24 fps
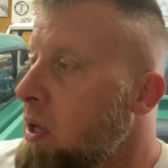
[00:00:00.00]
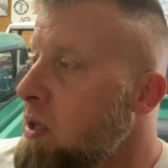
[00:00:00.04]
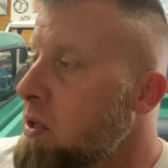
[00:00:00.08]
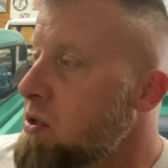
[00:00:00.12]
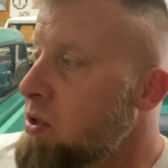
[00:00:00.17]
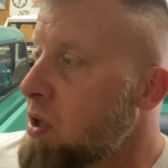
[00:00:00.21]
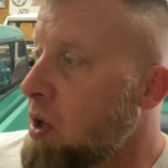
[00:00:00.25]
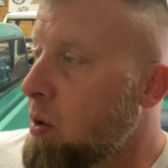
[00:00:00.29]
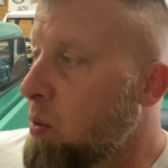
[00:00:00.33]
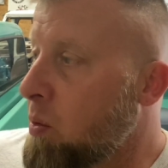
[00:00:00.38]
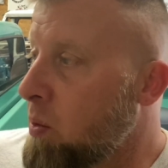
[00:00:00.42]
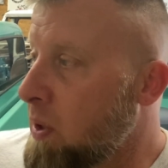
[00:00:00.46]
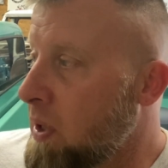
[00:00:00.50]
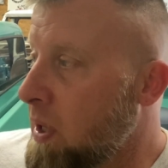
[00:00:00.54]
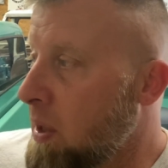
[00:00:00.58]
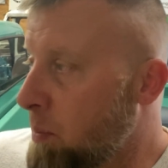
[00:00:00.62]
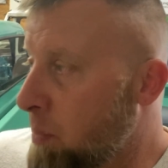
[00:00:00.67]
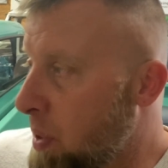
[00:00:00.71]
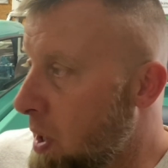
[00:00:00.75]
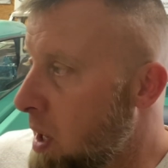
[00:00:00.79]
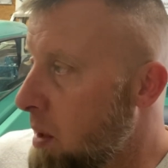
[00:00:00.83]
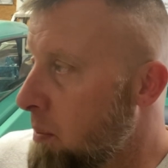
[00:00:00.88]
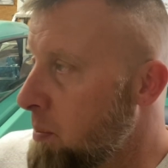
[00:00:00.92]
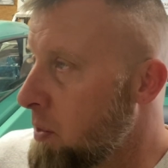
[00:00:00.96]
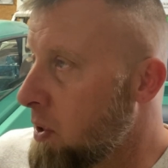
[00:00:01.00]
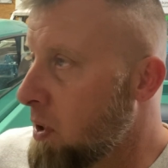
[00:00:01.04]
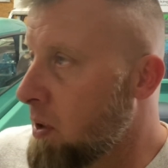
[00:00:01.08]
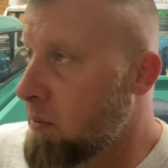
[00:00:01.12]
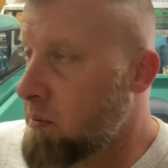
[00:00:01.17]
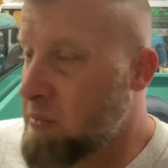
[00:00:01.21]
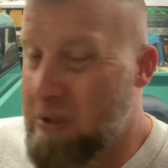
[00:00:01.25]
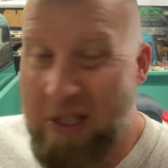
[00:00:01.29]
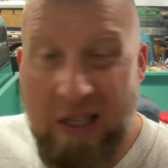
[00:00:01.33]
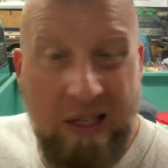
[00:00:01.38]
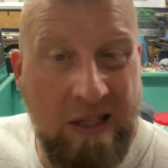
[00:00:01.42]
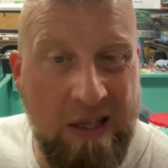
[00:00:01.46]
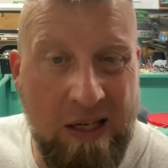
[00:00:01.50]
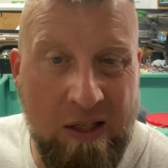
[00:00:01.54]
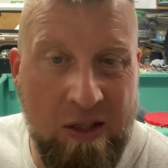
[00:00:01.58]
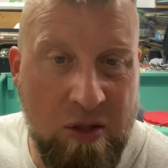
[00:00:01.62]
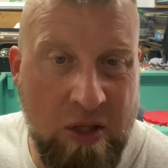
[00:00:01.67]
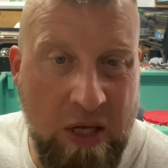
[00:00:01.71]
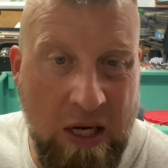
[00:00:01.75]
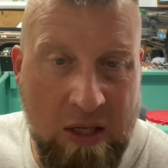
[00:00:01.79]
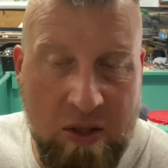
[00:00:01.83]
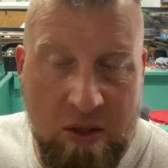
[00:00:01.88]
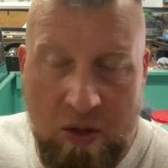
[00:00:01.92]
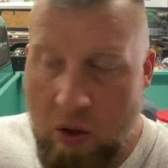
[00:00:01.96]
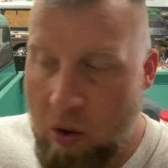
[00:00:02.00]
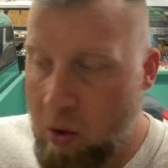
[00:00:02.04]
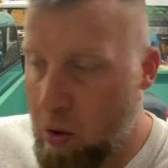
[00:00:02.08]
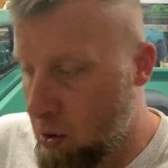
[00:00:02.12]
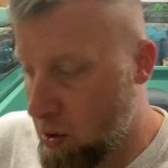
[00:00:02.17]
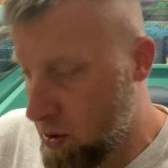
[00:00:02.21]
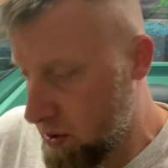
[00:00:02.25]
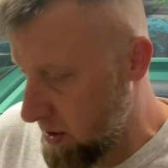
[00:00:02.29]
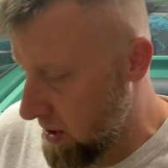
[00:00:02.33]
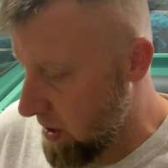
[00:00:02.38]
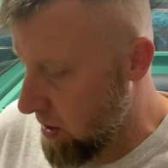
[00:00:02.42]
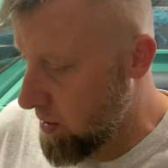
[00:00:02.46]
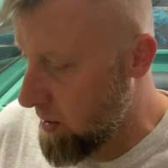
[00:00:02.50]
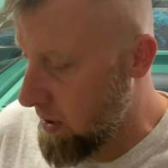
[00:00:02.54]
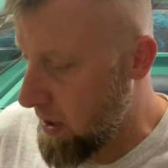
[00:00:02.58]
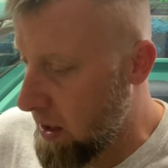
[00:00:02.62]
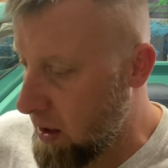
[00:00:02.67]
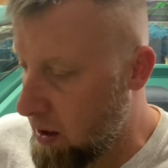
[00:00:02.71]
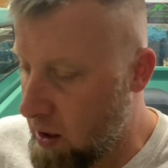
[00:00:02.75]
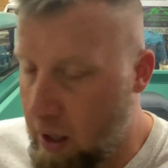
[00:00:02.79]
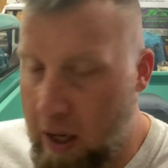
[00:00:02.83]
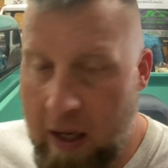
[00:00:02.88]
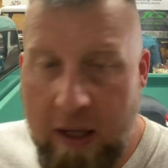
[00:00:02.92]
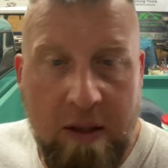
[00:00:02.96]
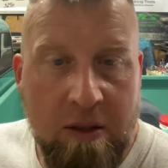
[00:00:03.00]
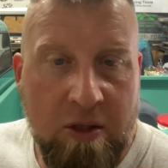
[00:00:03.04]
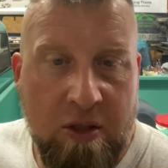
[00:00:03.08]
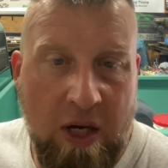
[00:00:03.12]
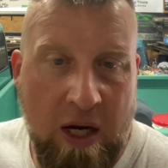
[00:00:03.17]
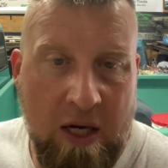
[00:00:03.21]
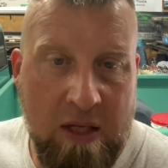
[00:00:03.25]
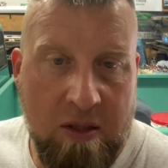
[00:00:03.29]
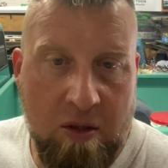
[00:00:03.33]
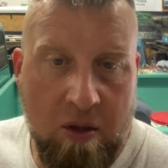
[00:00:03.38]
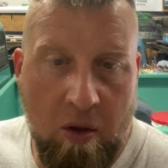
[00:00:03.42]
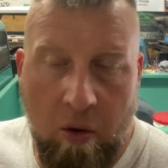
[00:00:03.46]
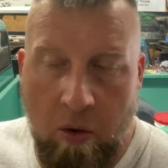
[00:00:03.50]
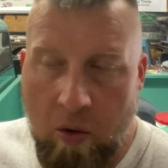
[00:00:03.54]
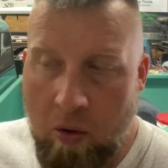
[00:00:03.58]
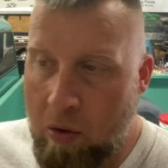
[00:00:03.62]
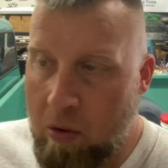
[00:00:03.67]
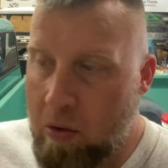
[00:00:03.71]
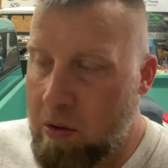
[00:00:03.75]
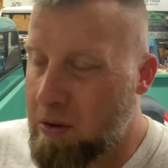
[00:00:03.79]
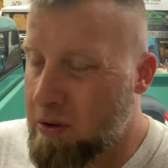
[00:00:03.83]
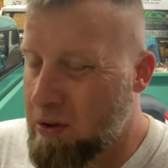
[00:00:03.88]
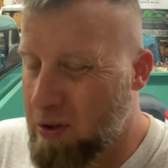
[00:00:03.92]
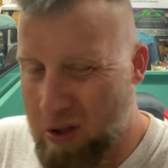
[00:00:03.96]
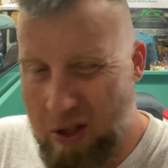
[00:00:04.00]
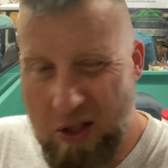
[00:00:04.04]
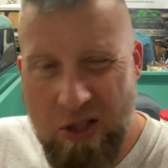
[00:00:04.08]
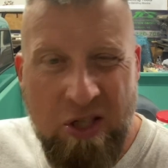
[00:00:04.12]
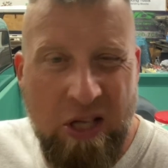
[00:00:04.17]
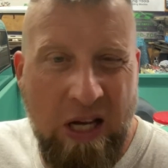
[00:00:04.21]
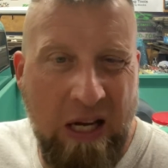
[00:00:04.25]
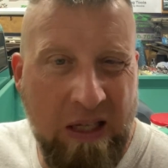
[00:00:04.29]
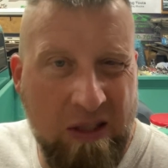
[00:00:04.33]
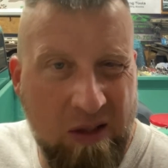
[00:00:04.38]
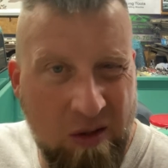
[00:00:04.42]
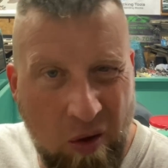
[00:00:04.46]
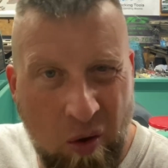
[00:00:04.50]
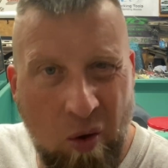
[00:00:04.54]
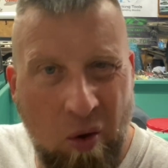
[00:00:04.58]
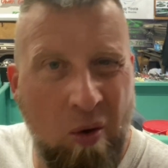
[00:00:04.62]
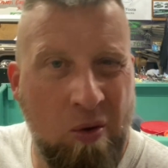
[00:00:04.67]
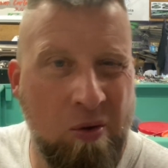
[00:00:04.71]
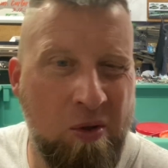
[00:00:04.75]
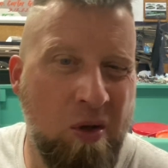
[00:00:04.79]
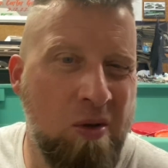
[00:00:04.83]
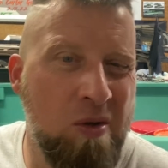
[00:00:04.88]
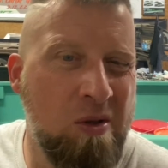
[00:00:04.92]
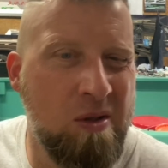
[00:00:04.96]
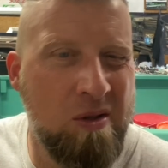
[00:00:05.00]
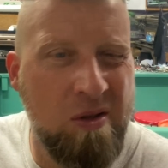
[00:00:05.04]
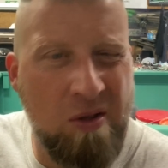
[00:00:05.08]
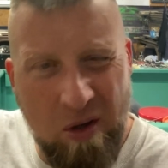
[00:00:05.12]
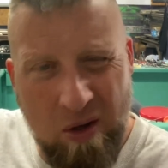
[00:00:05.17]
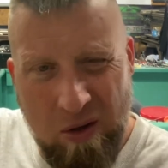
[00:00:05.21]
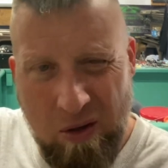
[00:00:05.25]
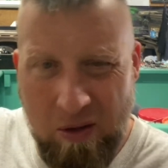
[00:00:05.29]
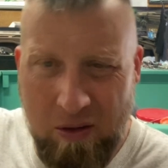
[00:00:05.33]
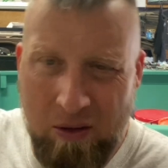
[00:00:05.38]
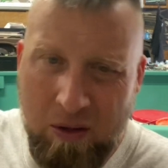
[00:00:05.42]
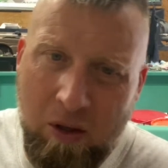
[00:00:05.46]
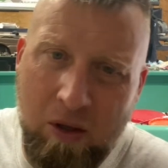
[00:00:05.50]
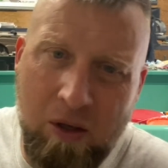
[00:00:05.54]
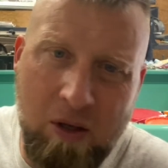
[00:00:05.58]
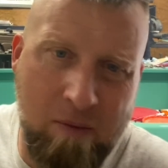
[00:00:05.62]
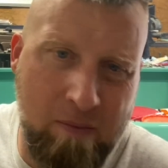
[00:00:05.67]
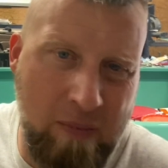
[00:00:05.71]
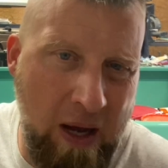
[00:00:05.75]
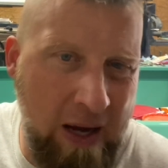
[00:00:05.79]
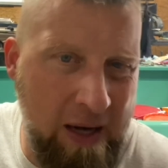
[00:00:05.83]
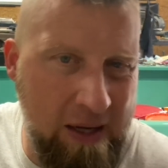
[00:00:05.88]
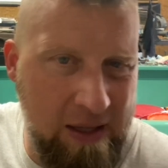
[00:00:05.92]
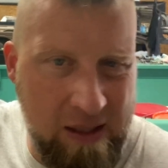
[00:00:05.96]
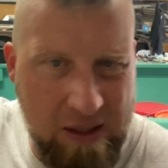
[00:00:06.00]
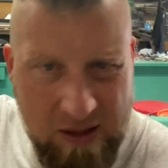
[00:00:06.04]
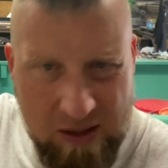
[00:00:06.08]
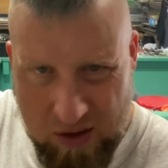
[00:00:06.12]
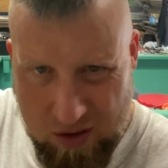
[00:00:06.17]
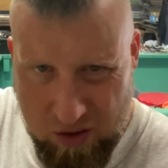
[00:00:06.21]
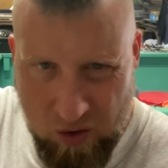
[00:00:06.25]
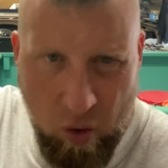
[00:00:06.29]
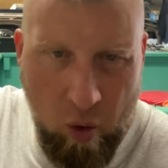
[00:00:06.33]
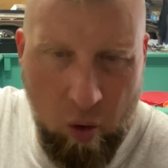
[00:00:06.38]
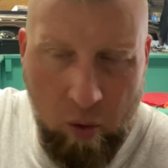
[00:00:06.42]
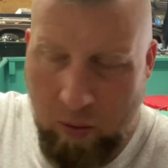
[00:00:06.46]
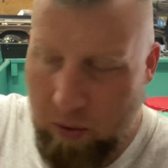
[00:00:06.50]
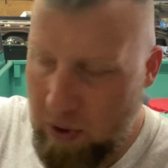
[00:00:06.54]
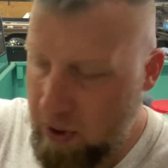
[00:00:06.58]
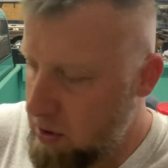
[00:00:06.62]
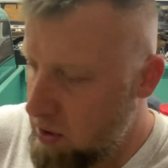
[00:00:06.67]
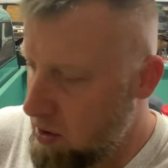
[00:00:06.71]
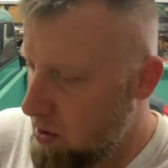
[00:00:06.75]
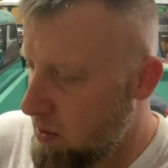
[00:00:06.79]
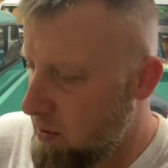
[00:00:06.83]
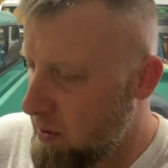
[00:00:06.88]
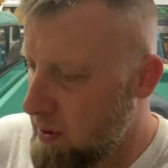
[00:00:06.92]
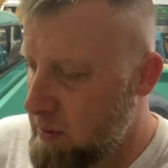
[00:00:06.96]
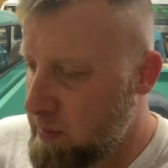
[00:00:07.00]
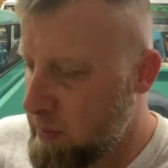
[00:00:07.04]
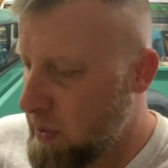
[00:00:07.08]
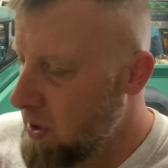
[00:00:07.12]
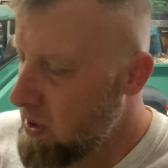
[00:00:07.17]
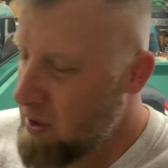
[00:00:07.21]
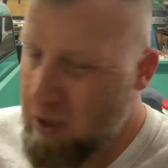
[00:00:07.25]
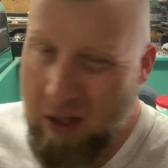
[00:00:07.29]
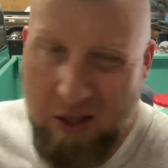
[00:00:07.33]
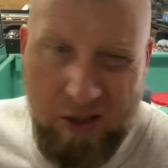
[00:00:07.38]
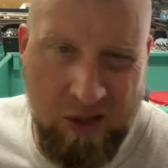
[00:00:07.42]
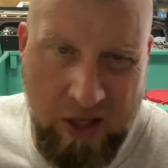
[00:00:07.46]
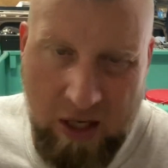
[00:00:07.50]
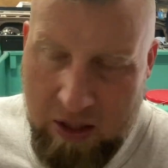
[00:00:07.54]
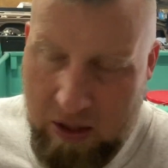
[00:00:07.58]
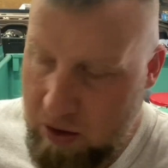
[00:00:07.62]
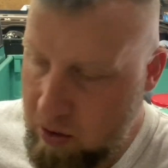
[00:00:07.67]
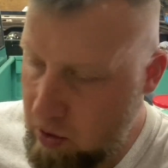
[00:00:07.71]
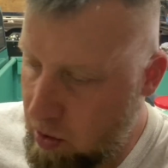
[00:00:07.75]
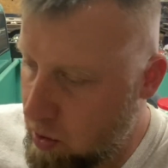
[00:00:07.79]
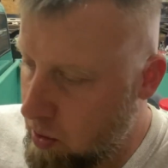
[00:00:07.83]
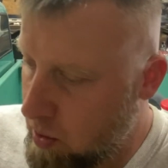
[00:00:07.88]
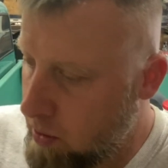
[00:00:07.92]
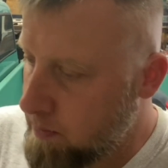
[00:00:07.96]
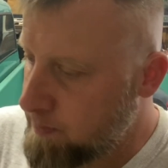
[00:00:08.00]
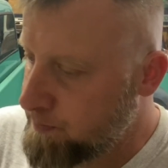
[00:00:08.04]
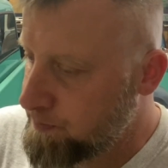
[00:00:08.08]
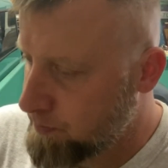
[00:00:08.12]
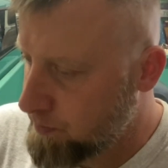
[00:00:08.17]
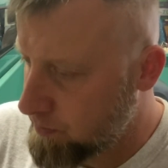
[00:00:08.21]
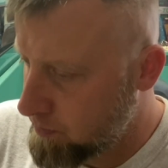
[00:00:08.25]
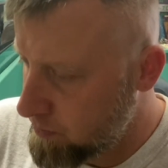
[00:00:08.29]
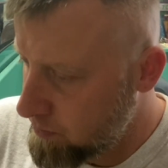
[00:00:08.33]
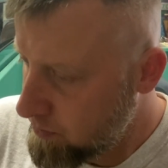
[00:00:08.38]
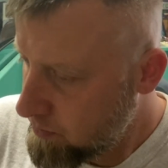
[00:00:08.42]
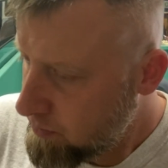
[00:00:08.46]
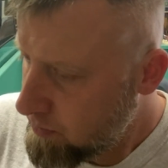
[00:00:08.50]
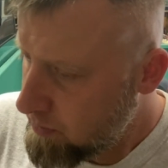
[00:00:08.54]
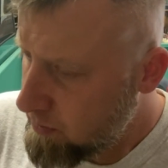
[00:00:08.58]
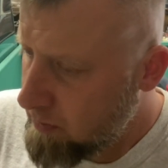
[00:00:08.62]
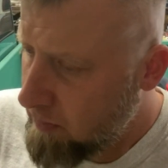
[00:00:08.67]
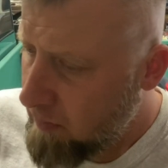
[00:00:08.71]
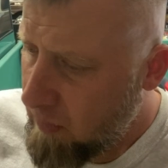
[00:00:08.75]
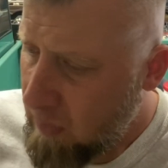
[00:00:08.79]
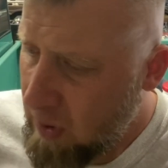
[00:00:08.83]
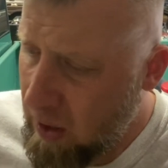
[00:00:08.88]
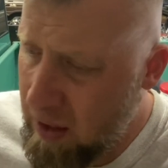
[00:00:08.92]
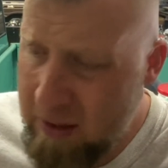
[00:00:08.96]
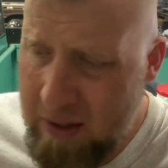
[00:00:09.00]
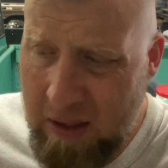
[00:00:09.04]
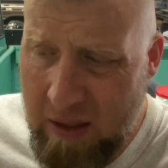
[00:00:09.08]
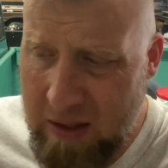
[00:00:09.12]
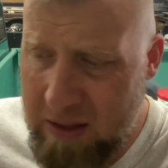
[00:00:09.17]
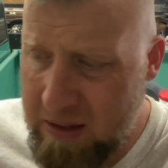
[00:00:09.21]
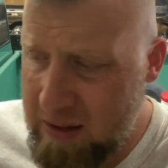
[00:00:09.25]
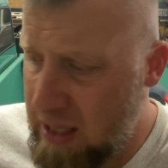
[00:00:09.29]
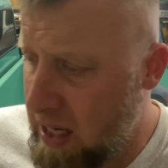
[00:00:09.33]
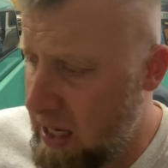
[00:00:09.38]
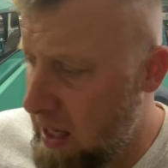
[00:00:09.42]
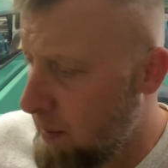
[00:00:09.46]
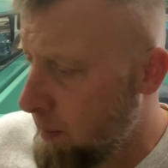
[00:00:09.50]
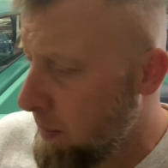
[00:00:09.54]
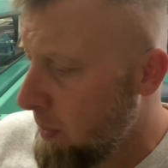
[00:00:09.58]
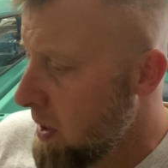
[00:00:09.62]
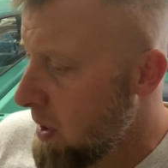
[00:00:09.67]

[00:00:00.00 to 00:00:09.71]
So when it popped up, said need to change the oil. Said okay, great, change the oil. I checked the oil. Do your maintenance normally, you know, but not change the oil until it's time.